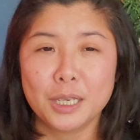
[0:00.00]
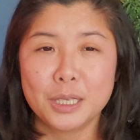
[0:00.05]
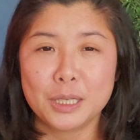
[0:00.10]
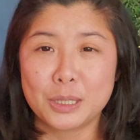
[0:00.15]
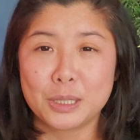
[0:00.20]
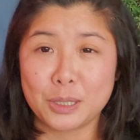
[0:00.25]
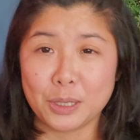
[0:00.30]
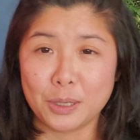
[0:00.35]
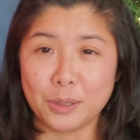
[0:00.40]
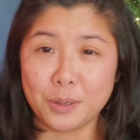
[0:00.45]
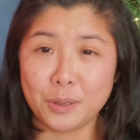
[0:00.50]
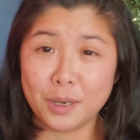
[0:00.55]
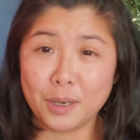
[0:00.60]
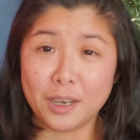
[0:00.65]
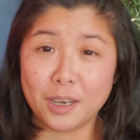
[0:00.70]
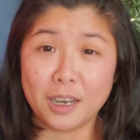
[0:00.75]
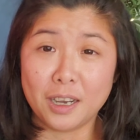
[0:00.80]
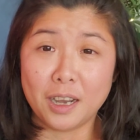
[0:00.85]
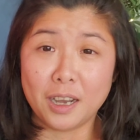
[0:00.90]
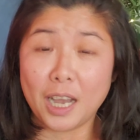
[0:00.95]
So
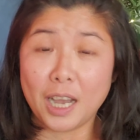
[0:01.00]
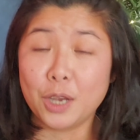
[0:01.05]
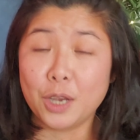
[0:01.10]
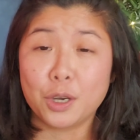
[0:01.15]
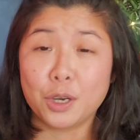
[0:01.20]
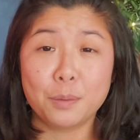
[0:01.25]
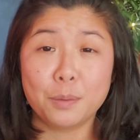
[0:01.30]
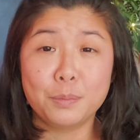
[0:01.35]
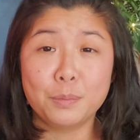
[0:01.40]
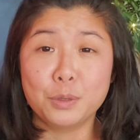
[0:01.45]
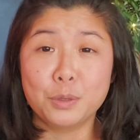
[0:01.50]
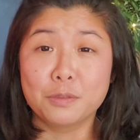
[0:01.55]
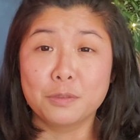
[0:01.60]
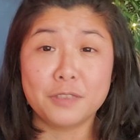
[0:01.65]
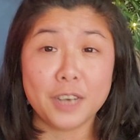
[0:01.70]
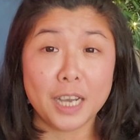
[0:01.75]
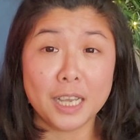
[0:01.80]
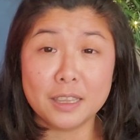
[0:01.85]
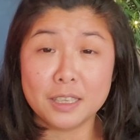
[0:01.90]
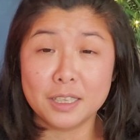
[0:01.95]
I hope you
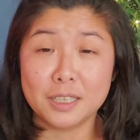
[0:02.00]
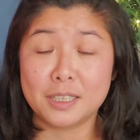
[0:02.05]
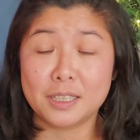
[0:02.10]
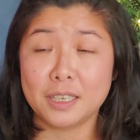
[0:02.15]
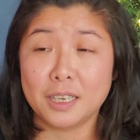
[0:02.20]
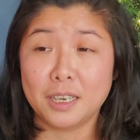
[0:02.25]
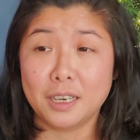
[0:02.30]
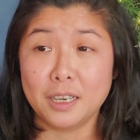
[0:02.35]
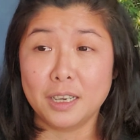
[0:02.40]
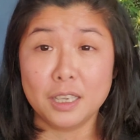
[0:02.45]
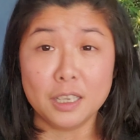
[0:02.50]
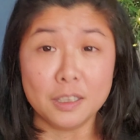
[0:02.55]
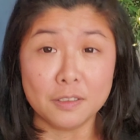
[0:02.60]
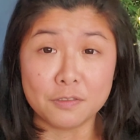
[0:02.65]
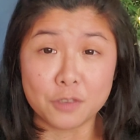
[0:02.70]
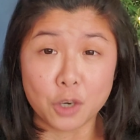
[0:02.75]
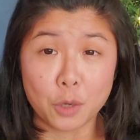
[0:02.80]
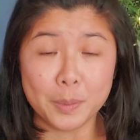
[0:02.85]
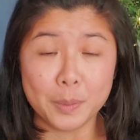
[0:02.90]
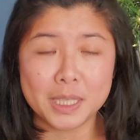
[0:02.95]
find this
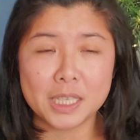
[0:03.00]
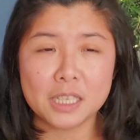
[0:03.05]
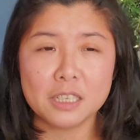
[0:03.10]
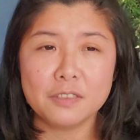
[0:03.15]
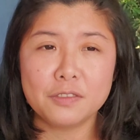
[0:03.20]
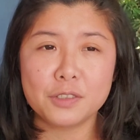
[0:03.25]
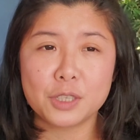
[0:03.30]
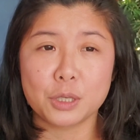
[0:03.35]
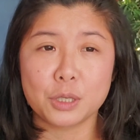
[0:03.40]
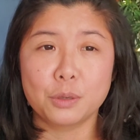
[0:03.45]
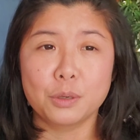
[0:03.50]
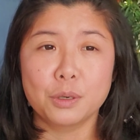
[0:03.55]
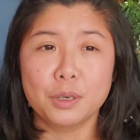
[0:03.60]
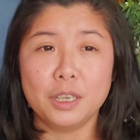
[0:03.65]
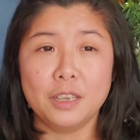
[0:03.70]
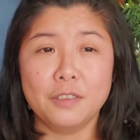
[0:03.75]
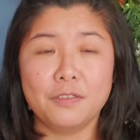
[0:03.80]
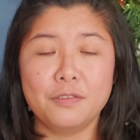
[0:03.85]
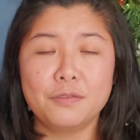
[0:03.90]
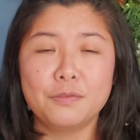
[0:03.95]
informative. So
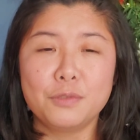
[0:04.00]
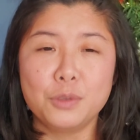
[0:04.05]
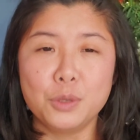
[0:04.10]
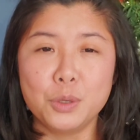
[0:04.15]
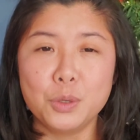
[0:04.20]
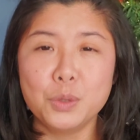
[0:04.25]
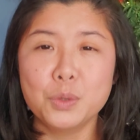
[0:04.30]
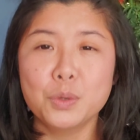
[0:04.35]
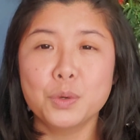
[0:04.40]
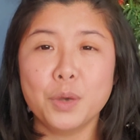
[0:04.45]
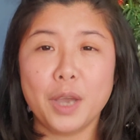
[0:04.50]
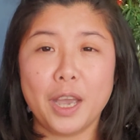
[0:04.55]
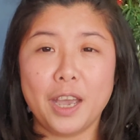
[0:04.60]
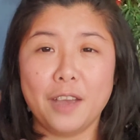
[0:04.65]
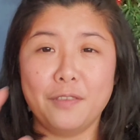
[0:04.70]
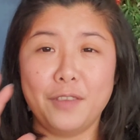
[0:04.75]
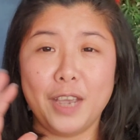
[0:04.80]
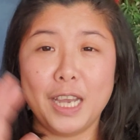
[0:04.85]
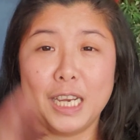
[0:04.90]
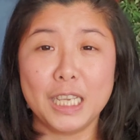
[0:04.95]
if you
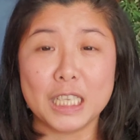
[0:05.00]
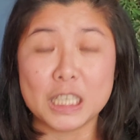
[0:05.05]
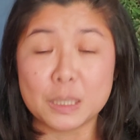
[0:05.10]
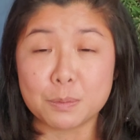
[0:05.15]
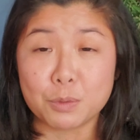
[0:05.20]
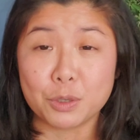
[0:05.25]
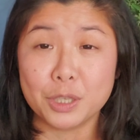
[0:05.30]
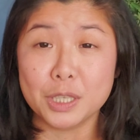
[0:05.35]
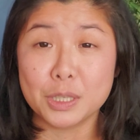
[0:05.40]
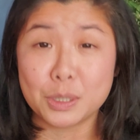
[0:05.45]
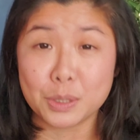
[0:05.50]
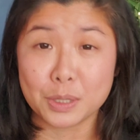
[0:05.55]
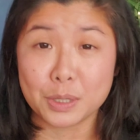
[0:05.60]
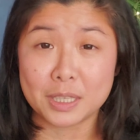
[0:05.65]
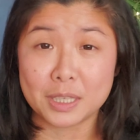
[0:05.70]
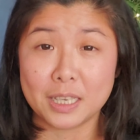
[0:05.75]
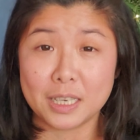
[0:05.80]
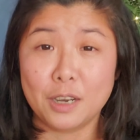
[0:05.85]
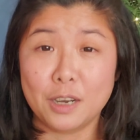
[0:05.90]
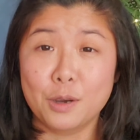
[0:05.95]
have any experience
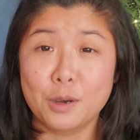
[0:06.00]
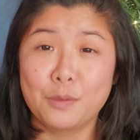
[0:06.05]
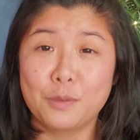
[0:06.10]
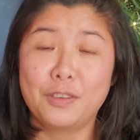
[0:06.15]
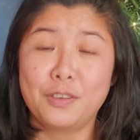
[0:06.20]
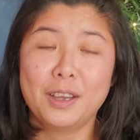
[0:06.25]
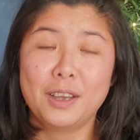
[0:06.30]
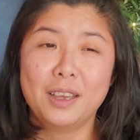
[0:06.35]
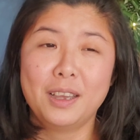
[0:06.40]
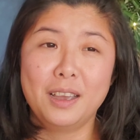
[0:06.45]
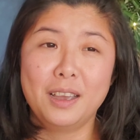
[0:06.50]
yourself